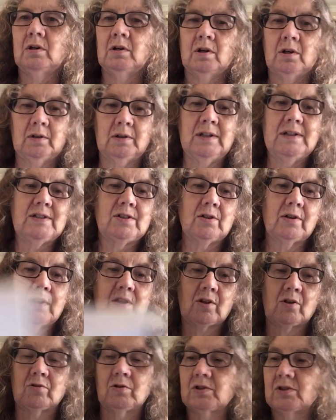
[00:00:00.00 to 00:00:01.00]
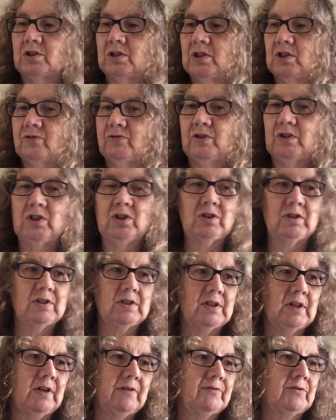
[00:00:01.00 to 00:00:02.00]
at least I'll get the cross stitch finished
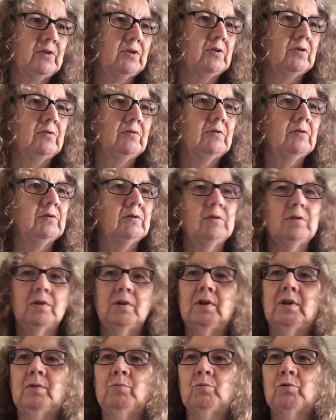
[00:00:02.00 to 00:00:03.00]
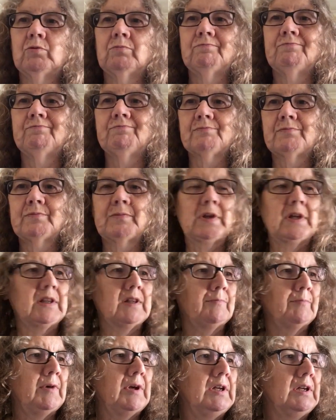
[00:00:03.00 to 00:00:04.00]
this afternoon and we'll get
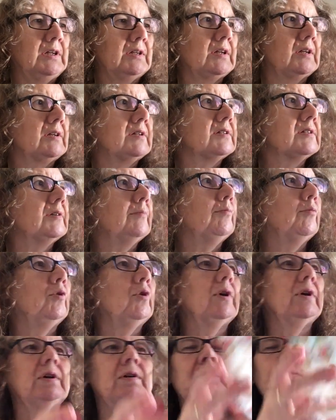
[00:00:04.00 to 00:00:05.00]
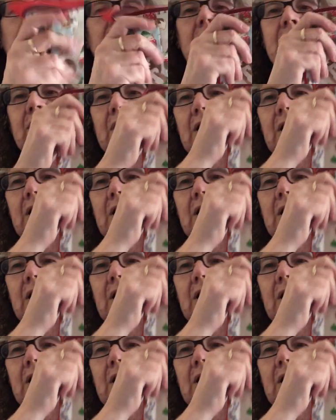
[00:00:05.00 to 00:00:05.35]
the beading done at some point. And